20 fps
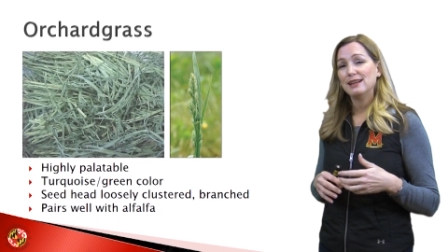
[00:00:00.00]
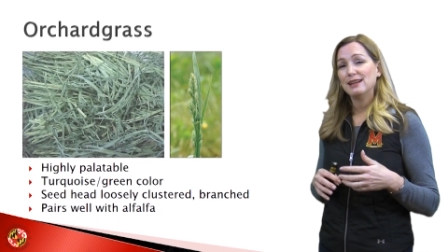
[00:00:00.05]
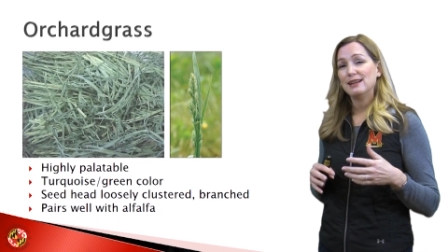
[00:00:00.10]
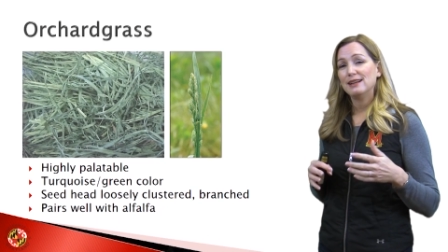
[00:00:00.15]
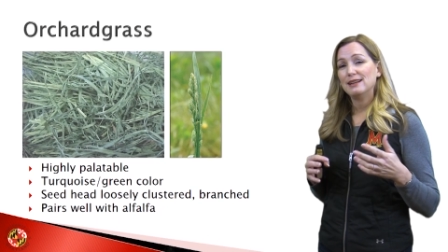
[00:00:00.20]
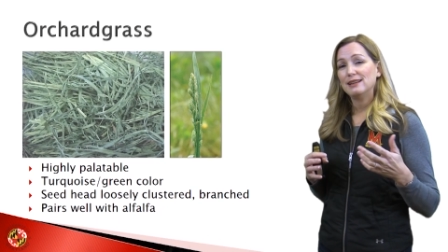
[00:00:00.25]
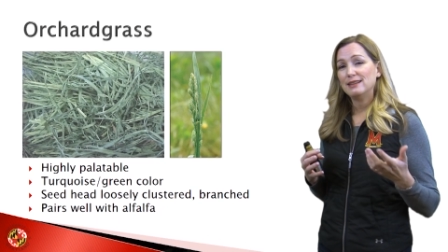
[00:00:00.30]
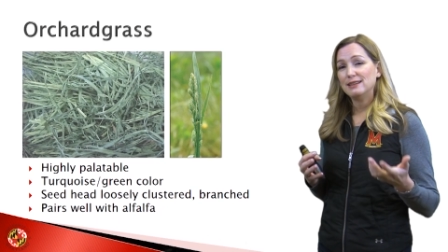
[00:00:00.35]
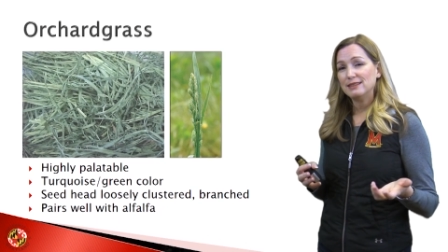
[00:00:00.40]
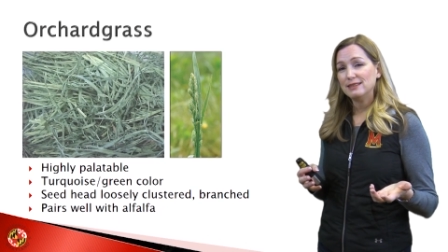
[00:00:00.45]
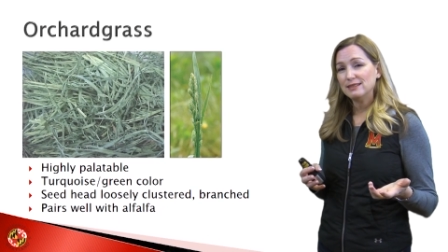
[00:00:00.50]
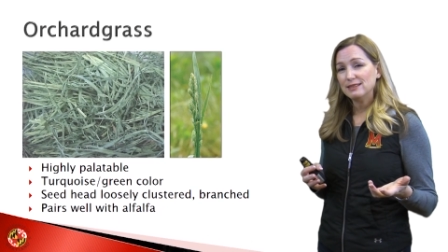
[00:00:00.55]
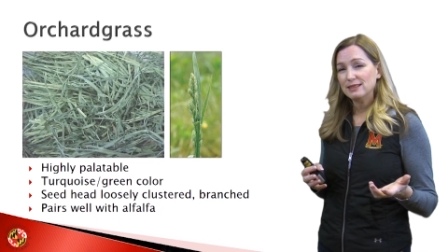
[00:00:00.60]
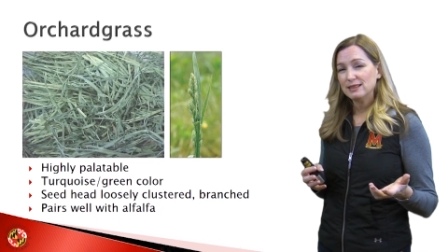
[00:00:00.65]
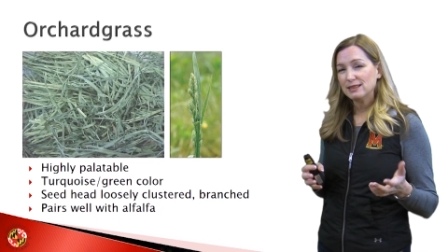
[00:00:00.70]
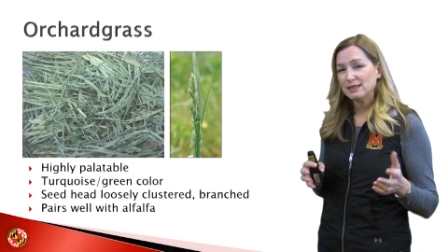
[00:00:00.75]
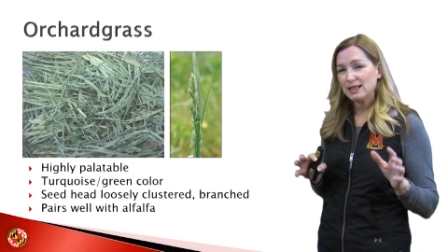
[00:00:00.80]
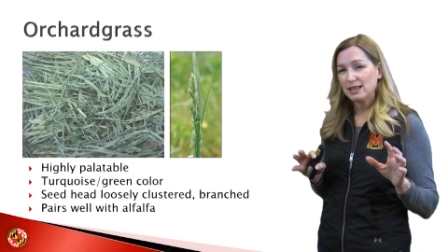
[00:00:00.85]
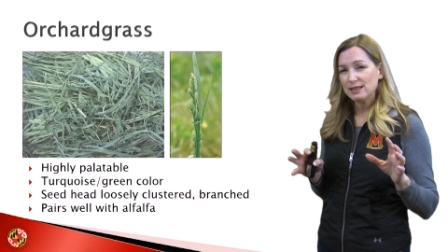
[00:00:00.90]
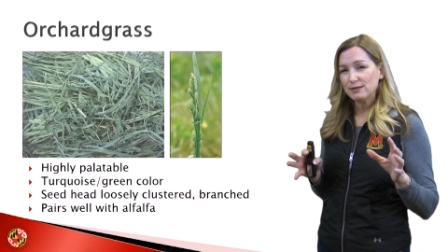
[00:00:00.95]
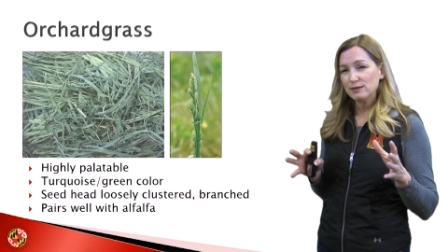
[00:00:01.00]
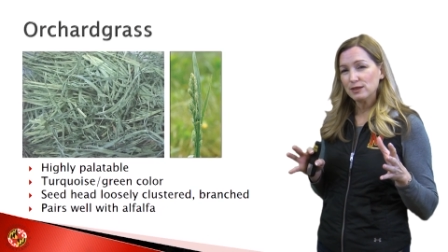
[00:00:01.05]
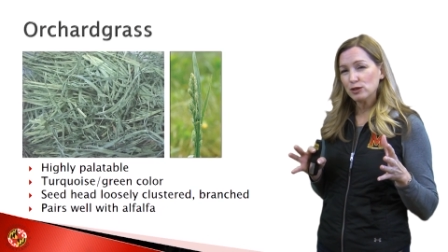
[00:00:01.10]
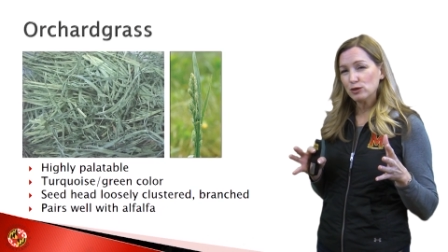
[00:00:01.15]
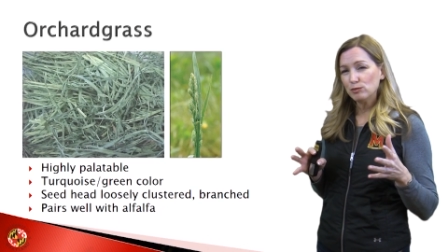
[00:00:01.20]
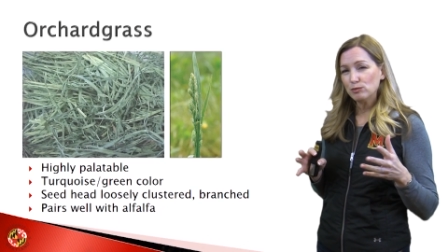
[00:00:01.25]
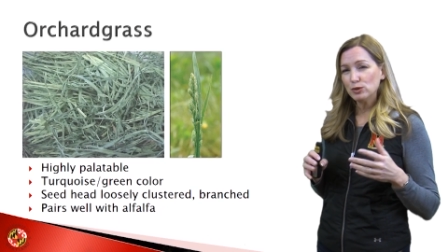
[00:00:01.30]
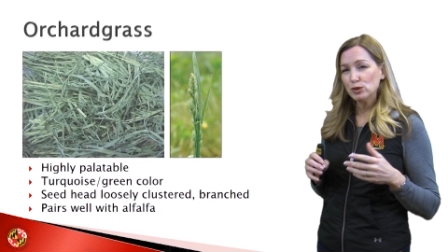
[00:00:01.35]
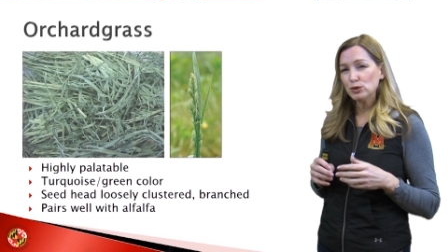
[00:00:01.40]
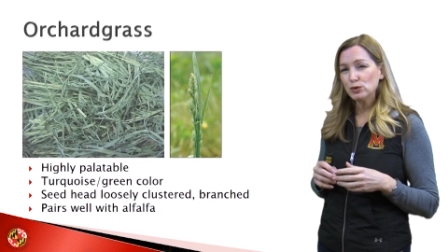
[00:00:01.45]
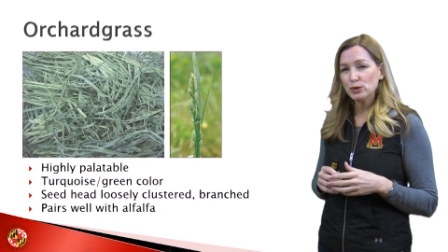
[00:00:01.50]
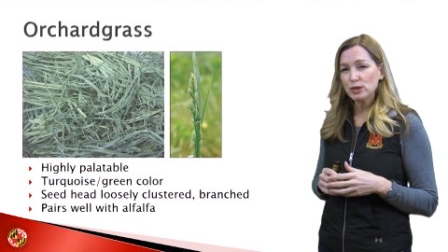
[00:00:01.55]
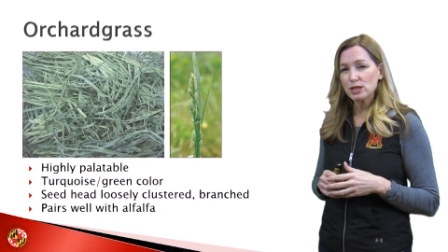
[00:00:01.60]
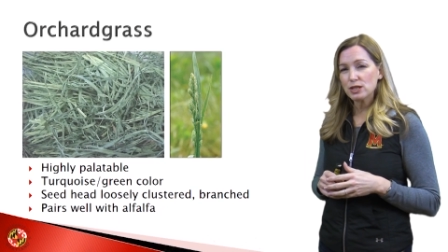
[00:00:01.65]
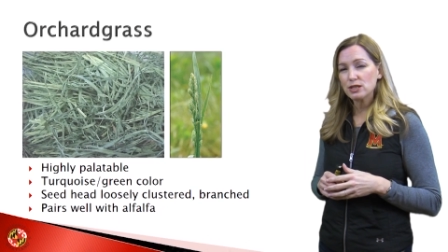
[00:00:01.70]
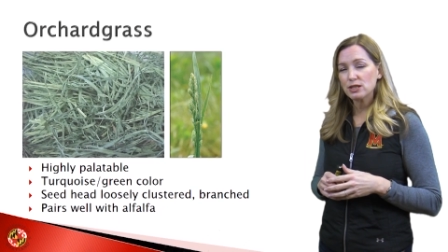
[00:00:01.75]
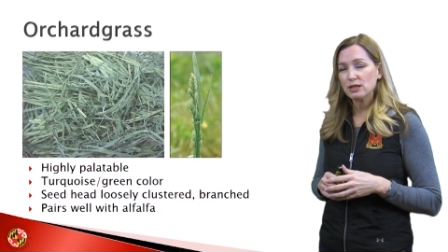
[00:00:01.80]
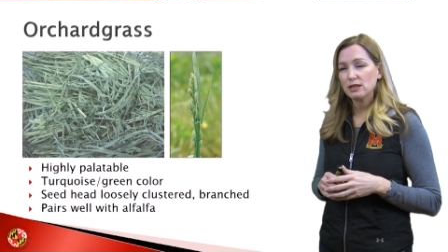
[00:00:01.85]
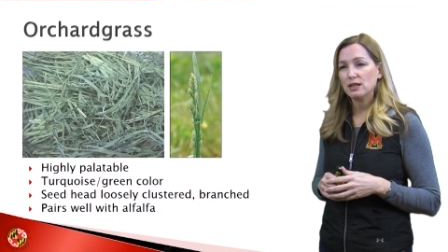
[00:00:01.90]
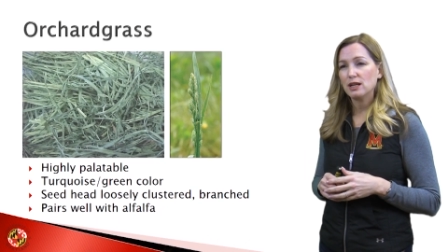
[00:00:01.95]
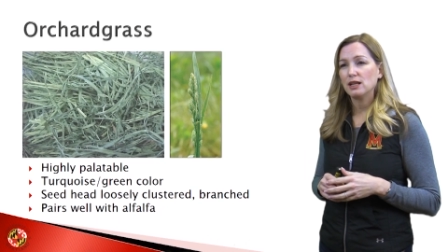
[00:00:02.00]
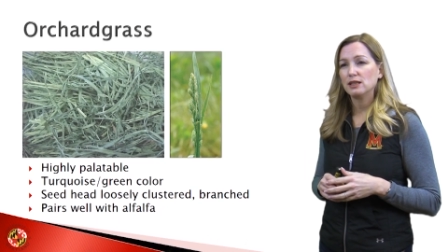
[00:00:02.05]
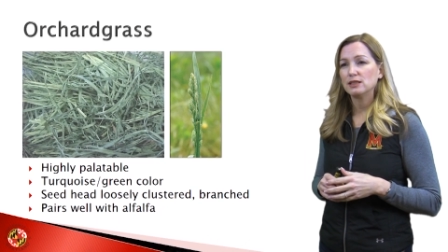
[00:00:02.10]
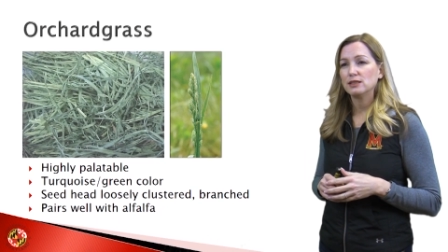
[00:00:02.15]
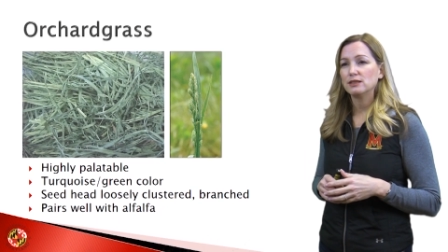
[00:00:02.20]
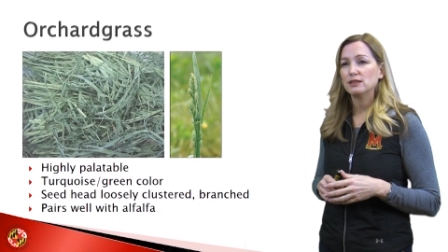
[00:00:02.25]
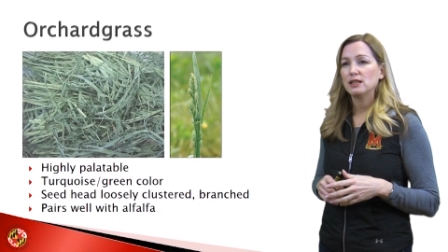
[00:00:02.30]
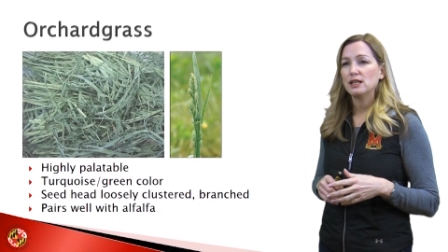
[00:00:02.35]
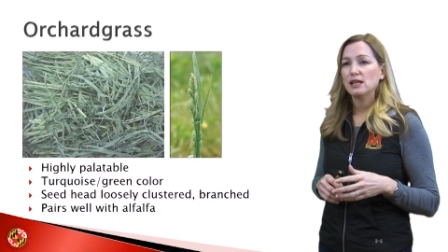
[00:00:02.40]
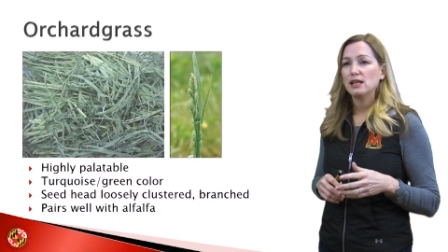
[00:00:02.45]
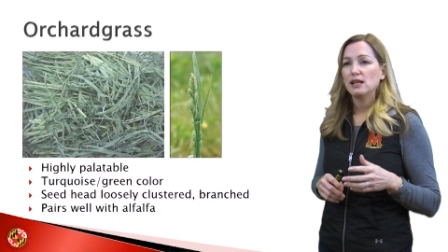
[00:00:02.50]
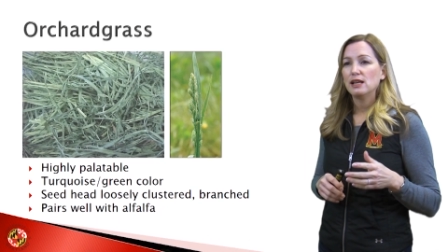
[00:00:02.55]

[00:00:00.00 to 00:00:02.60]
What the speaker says: kind of a little bluish in color.